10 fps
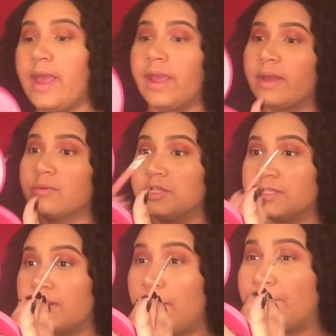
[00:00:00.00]
and we're
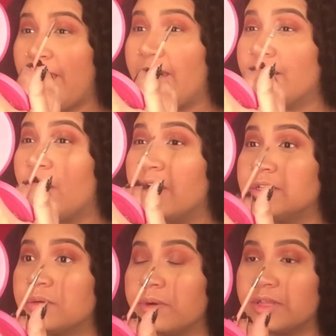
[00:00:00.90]
just going to pat it
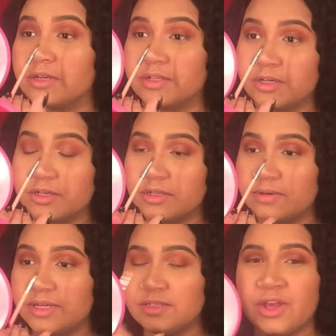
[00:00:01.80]
onto where the glitter glue
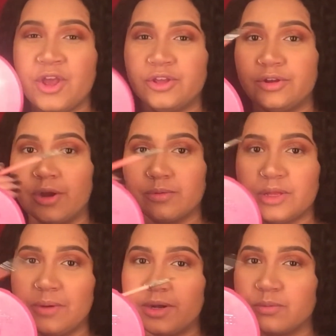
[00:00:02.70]
is. You don't
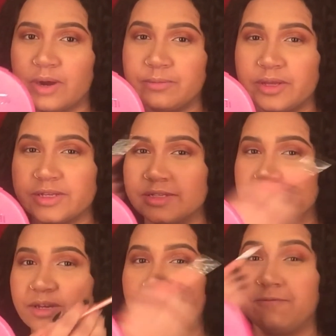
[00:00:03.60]
really want to rub it because
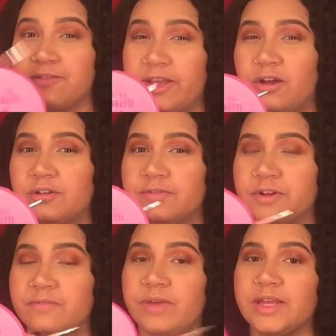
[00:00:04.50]
it's going to flake all over
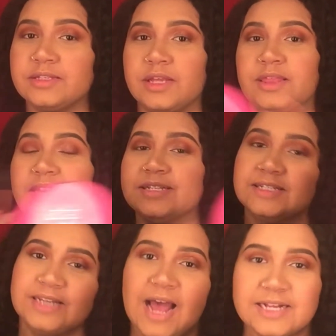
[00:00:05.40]
your face, and that is
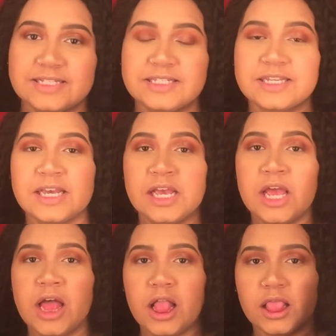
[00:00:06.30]
not
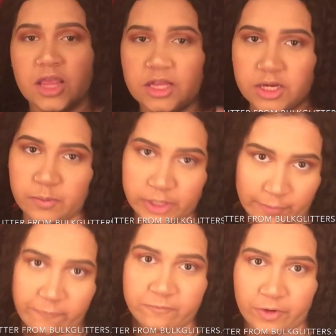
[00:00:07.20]
the look we're
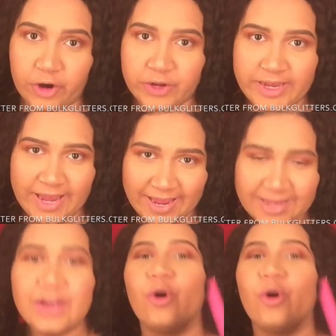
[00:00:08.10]
going for, okay?